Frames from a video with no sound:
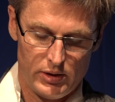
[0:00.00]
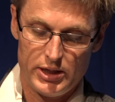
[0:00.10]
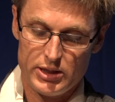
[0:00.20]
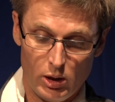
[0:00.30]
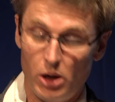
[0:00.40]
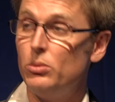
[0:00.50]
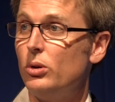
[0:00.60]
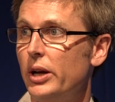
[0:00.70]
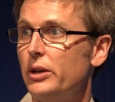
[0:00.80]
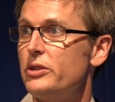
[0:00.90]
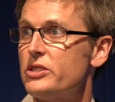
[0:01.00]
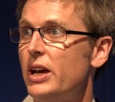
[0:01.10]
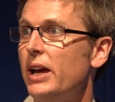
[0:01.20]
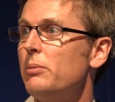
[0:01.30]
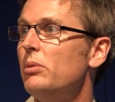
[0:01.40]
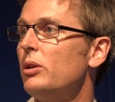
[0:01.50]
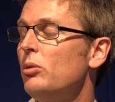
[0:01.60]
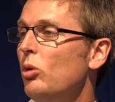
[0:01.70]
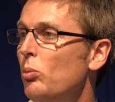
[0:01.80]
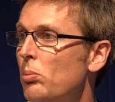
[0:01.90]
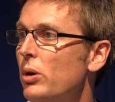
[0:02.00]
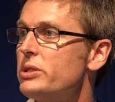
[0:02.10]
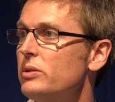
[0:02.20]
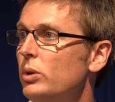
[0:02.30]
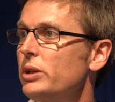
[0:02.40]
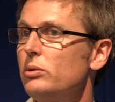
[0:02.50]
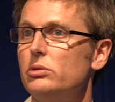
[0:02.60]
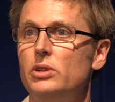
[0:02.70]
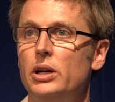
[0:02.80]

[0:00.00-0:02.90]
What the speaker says: There's a lot more I could say, but most of what you